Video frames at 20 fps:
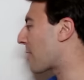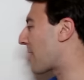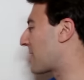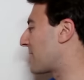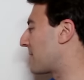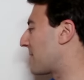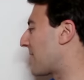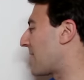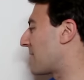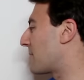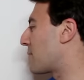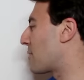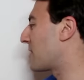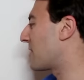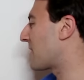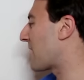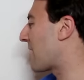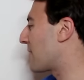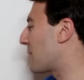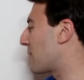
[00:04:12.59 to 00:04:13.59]
recommend
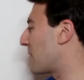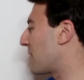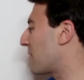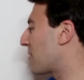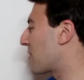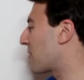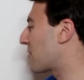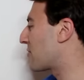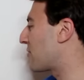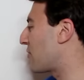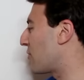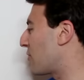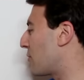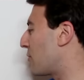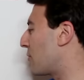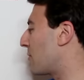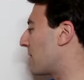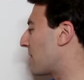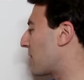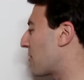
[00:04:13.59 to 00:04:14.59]
breathing every
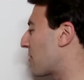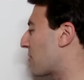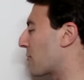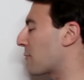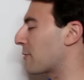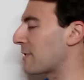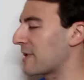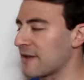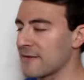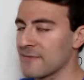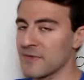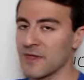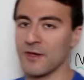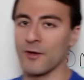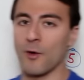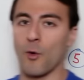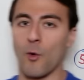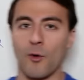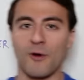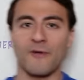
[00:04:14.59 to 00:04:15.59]
two, three,
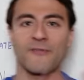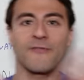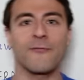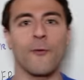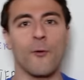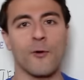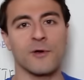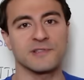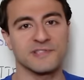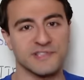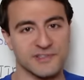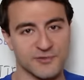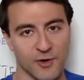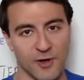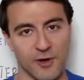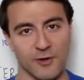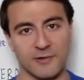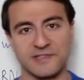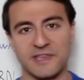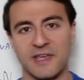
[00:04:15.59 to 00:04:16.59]
or four
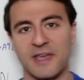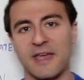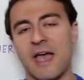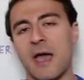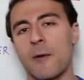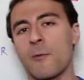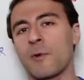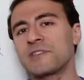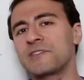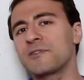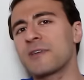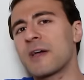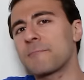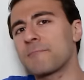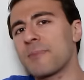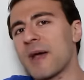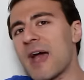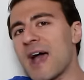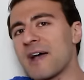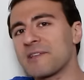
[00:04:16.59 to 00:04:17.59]
strokes. And once you
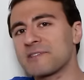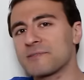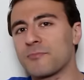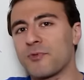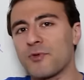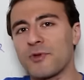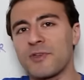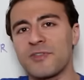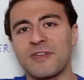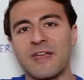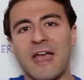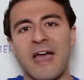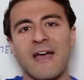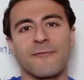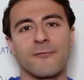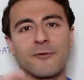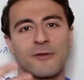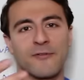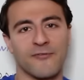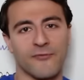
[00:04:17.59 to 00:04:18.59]
get past breathing
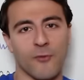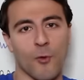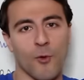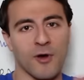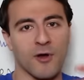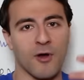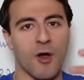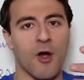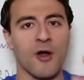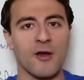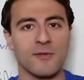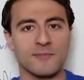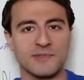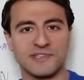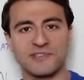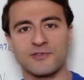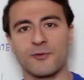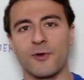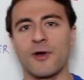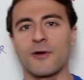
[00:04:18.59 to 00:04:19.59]
every four arm
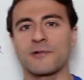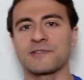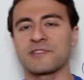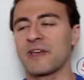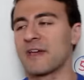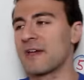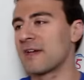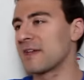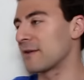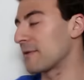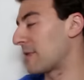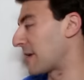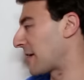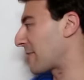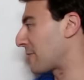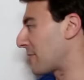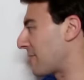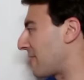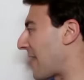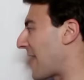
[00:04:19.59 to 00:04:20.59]
strokes, you're like
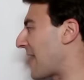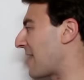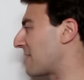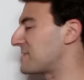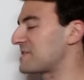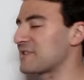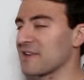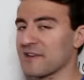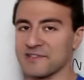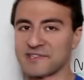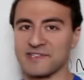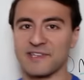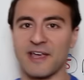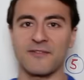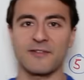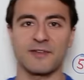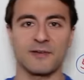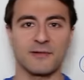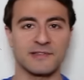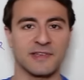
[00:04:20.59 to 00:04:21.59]
every five, six,
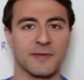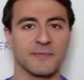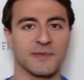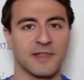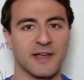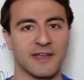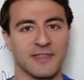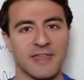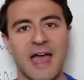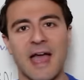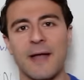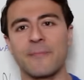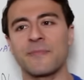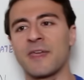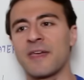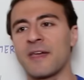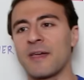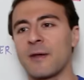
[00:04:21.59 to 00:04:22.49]
seven, something like that,